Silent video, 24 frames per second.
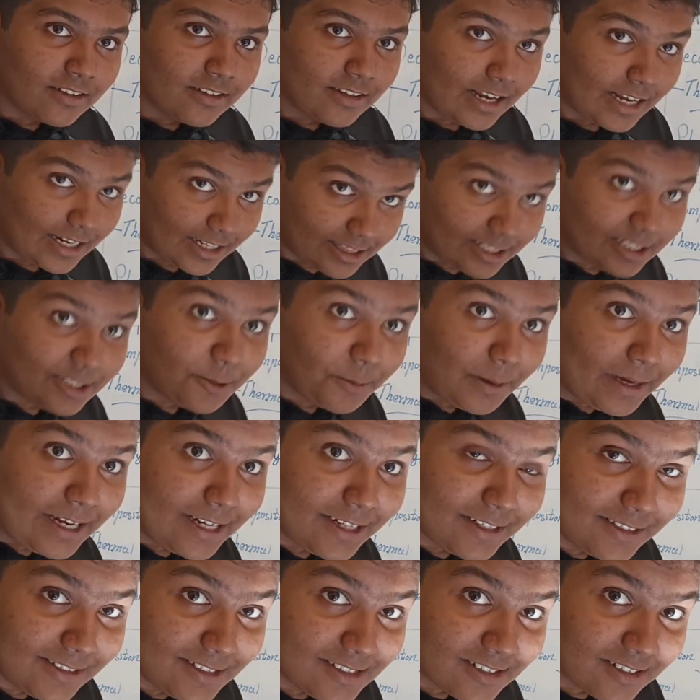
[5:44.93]
Anything to
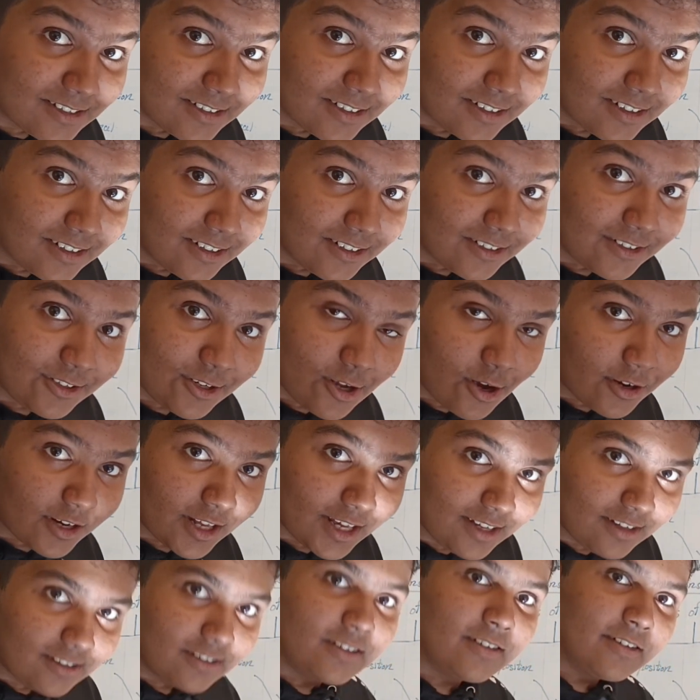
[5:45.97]
balance? No,
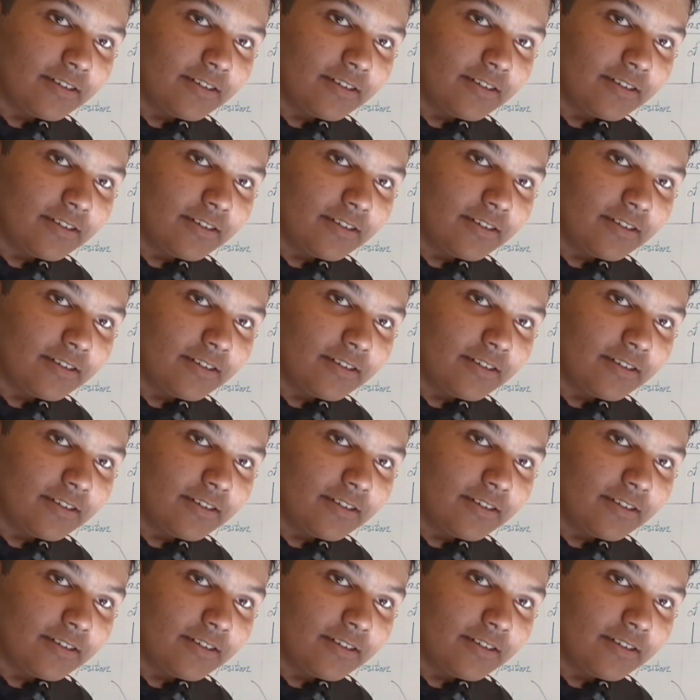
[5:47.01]
no.